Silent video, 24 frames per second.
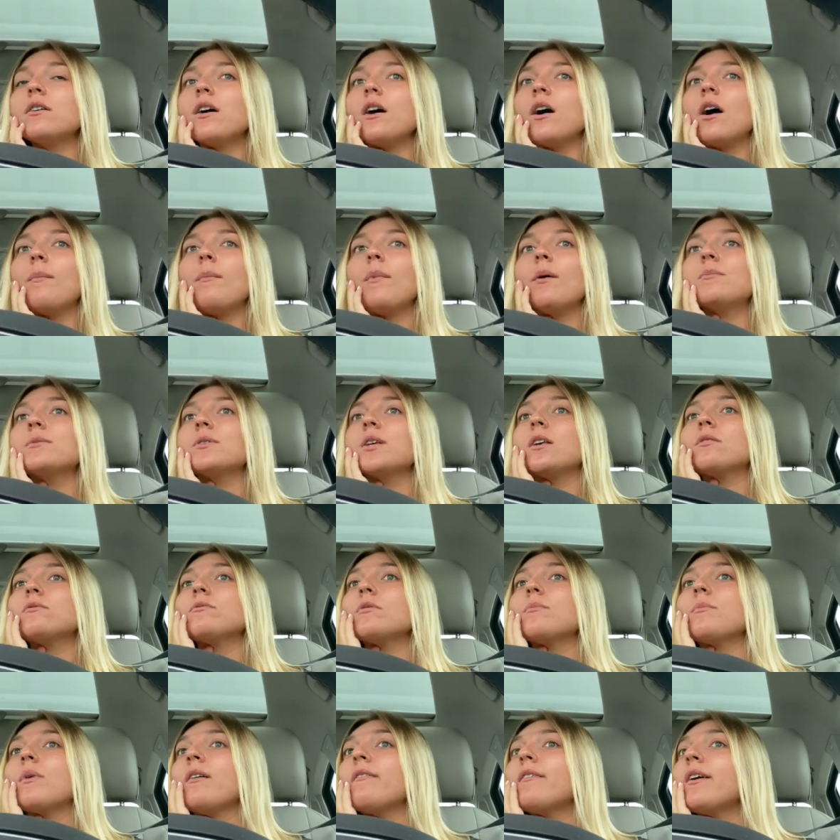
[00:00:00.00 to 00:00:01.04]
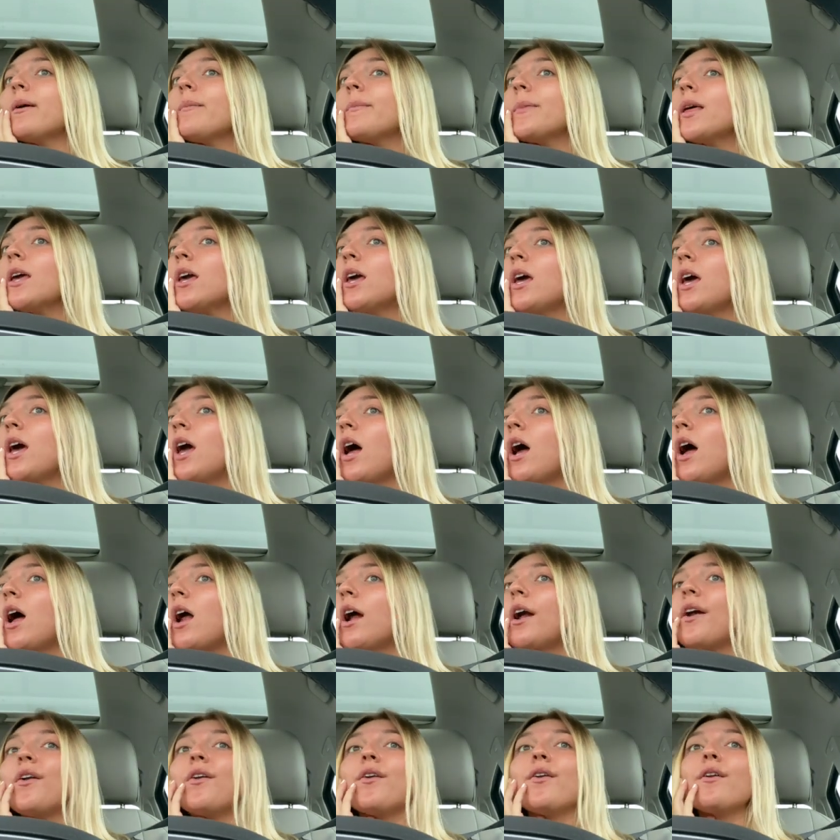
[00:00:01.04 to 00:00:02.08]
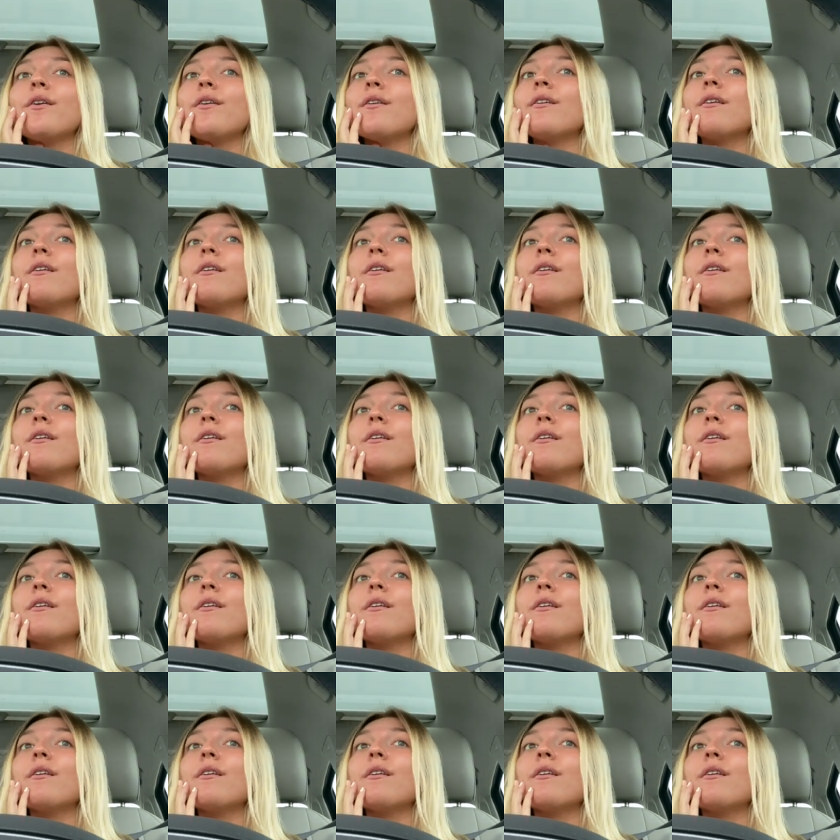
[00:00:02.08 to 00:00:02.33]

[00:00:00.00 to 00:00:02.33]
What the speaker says: obsessed with my family and